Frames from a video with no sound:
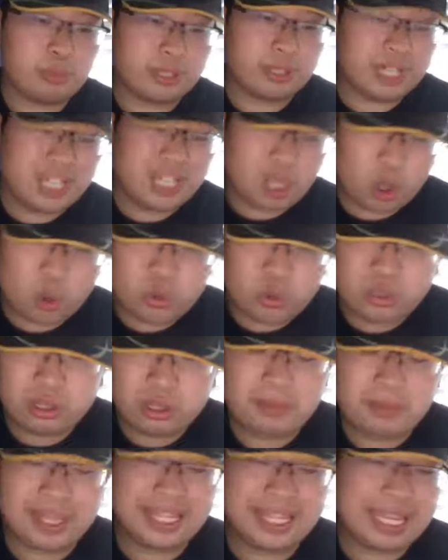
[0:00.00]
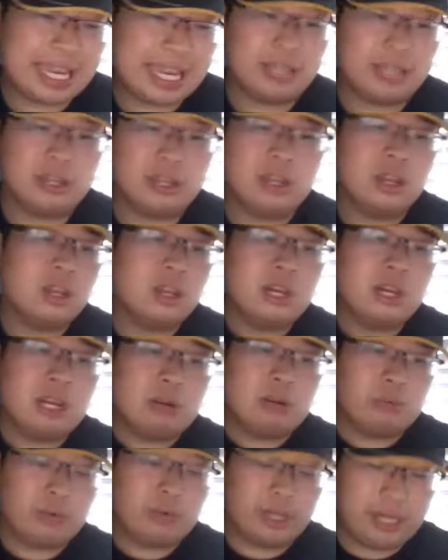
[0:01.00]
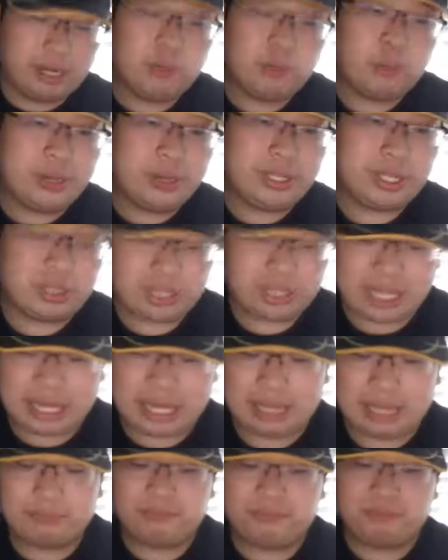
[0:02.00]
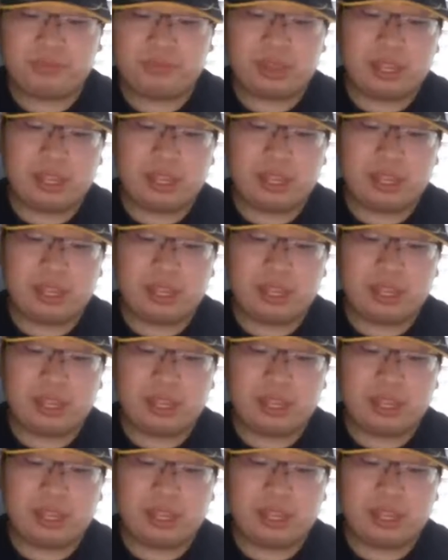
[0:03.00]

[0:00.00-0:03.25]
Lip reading: We're going to own them again. We're going to win this game.